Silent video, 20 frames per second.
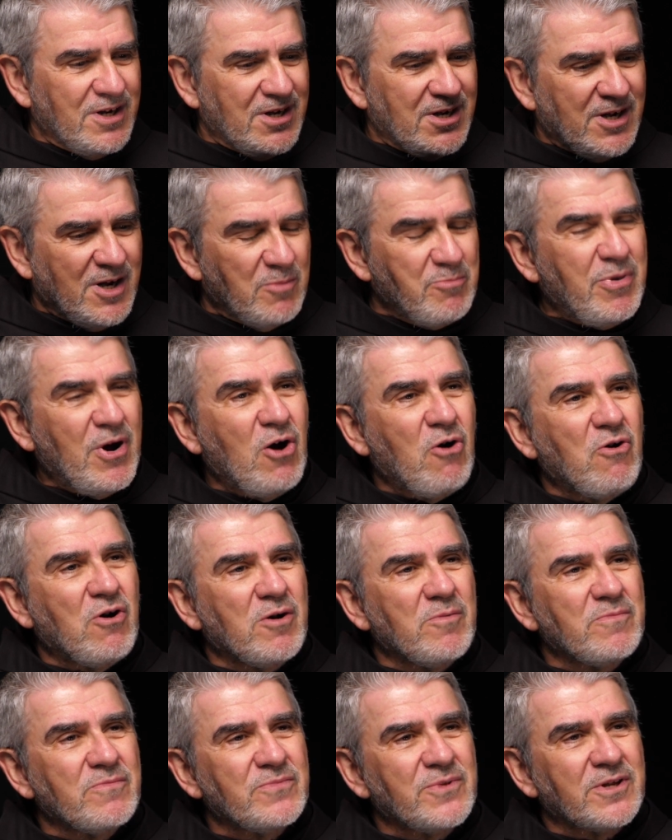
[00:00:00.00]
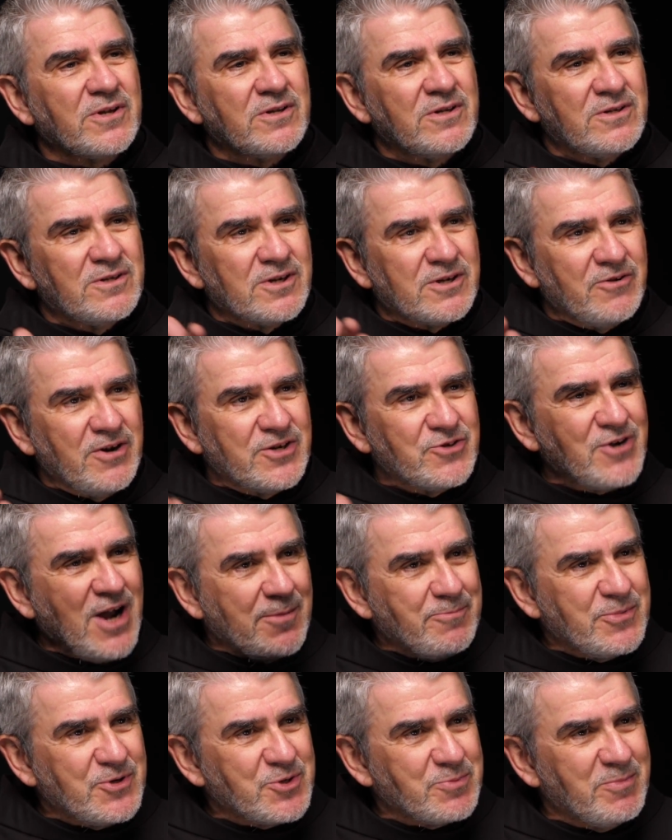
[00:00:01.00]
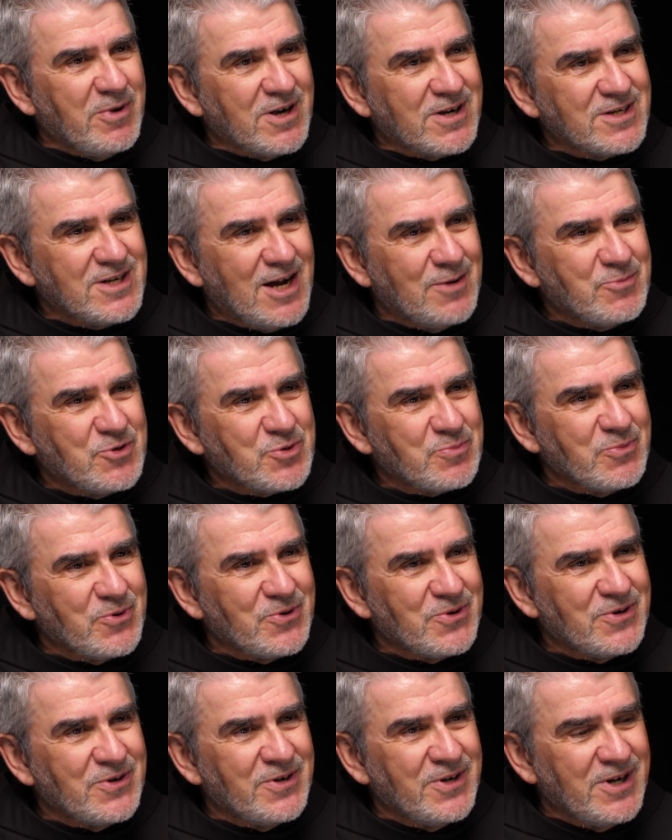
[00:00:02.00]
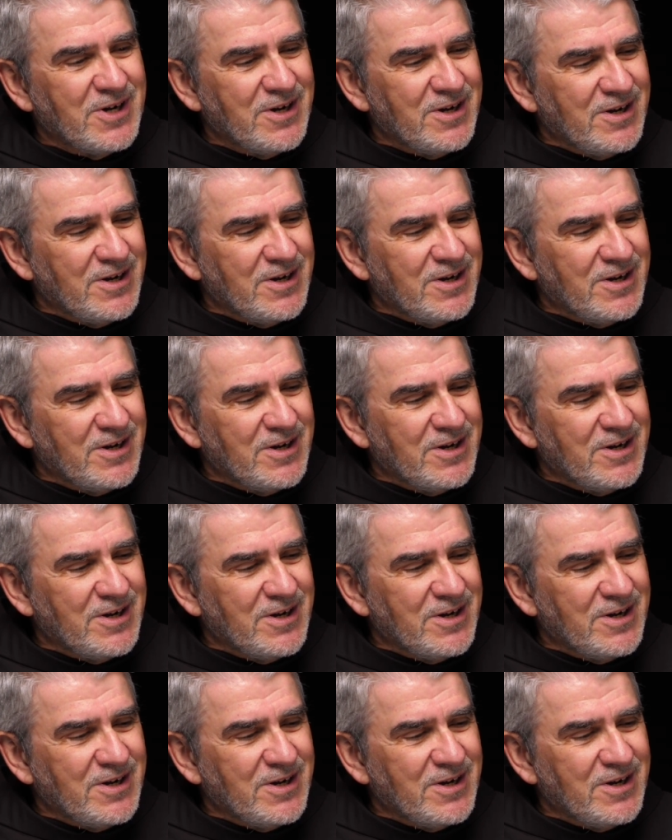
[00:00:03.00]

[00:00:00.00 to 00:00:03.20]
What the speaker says: a poem. The great Trappist monk Thomas Merton